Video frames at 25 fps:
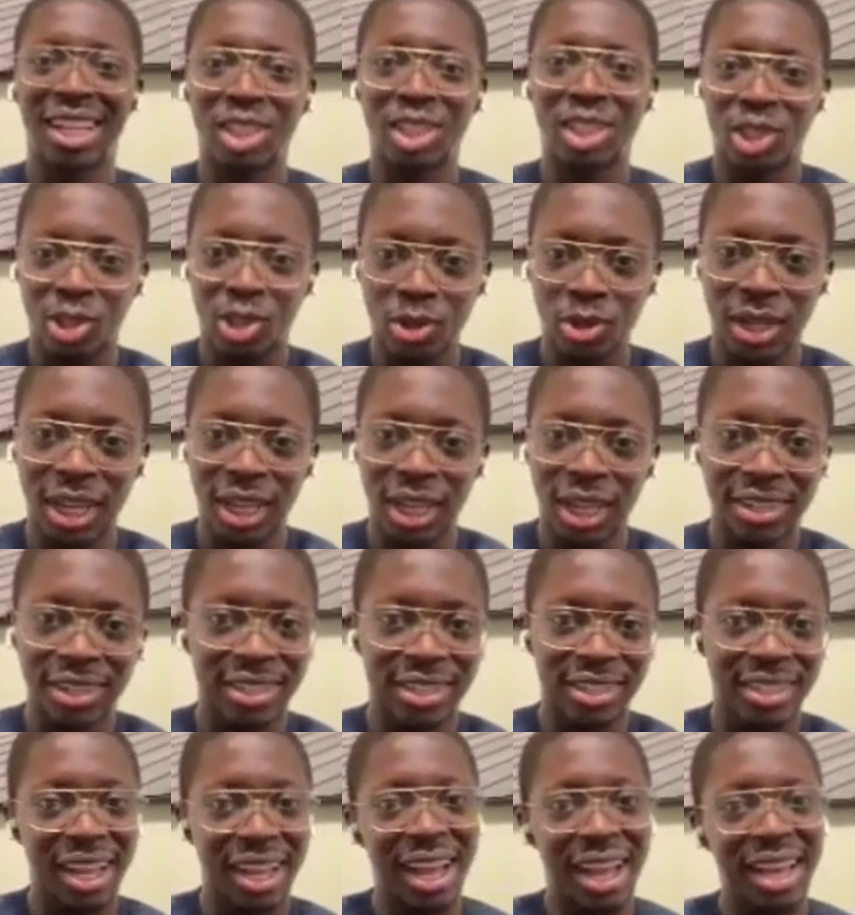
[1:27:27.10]
In 2
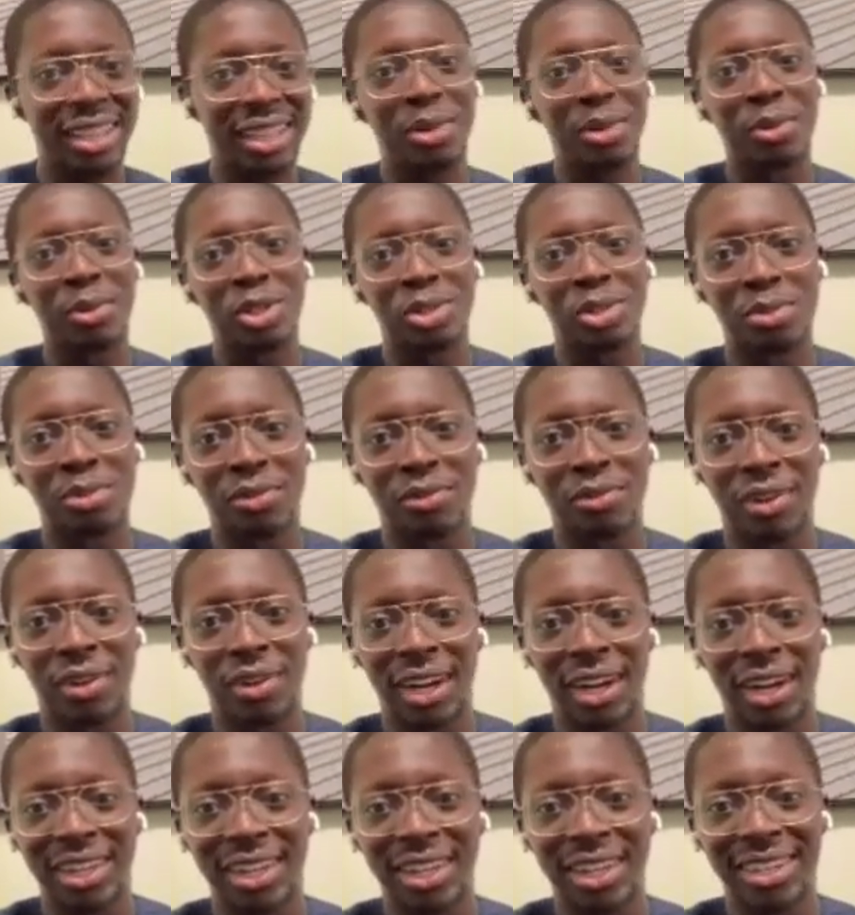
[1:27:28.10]
years, I think we should be
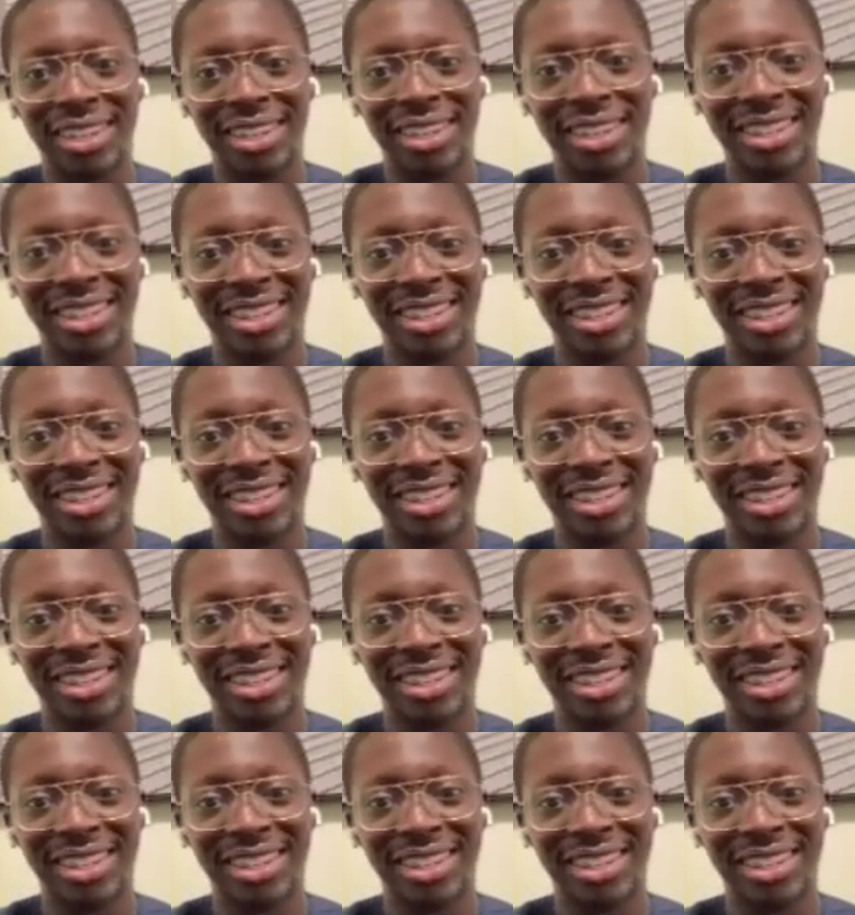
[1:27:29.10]
fine.